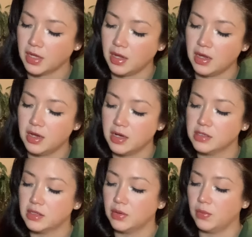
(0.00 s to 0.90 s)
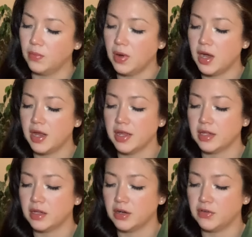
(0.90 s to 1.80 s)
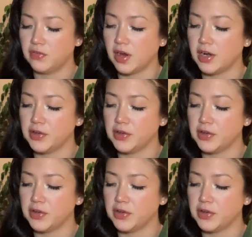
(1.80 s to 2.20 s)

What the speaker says: And why, clarify,